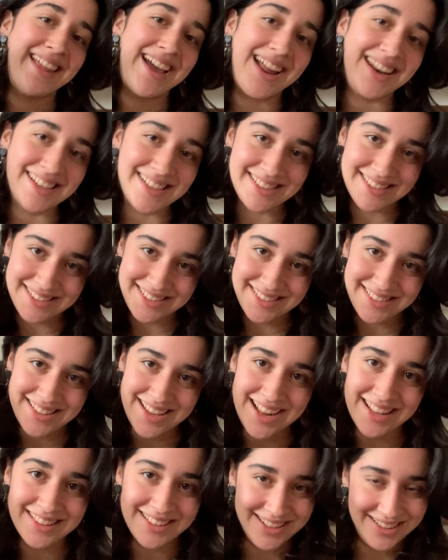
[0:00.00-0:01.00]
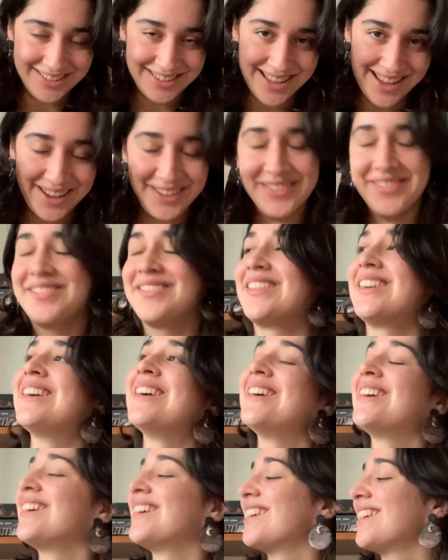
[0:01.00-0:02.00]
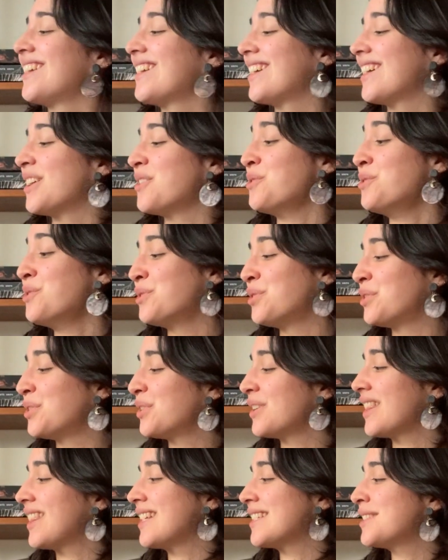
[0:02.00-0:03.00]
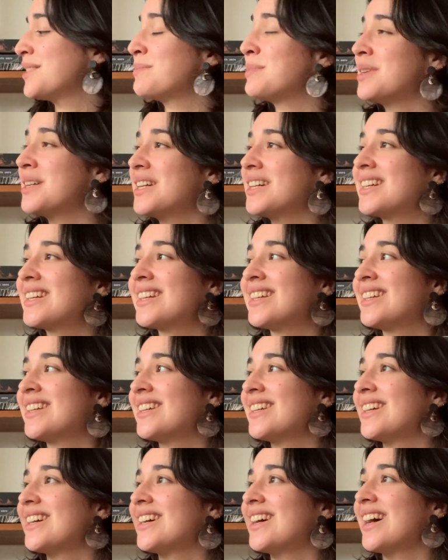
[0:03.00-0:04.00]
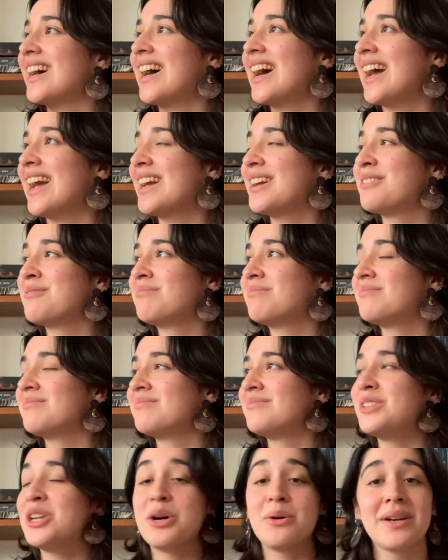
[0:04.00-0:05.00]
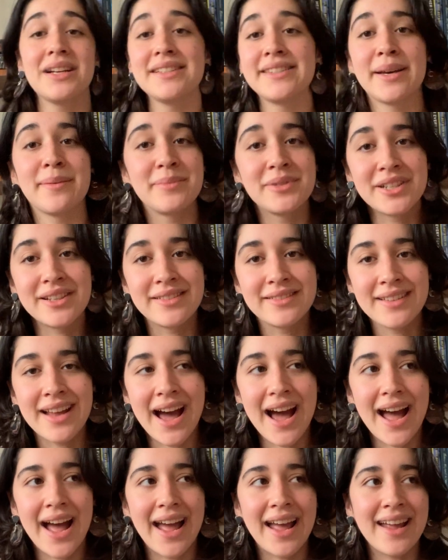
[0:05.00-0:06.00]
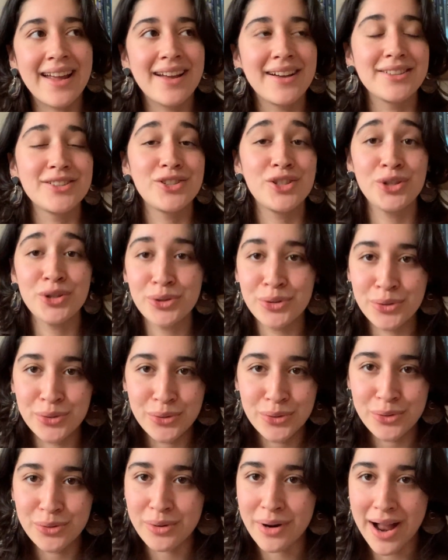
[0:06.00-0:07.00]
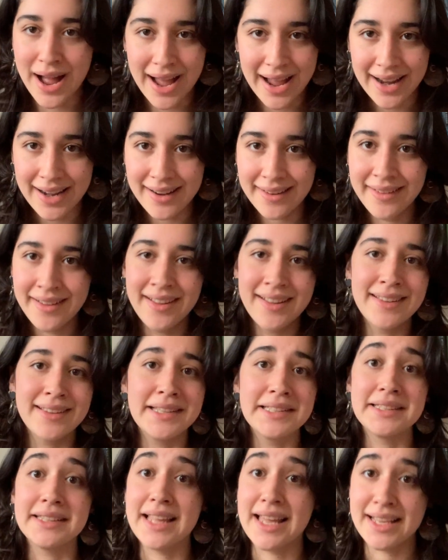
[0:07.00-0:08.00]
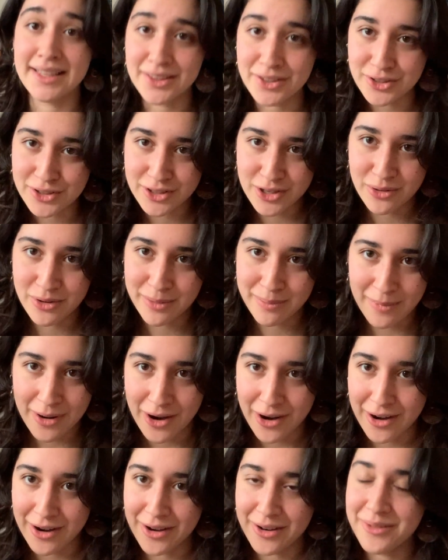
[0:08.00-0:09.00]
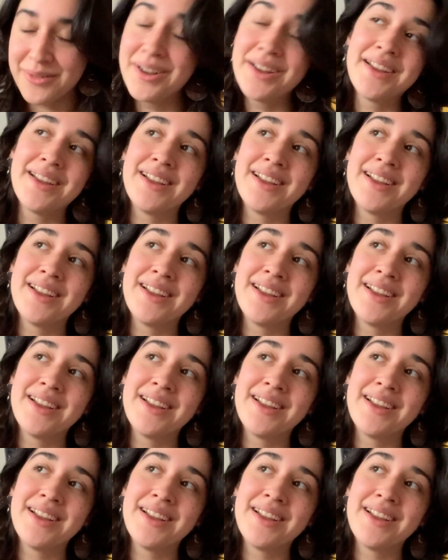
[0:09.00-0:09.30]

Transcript: that is A Little Life. Ooh, this book, I am no exception. I too cried like there's no tomorrow,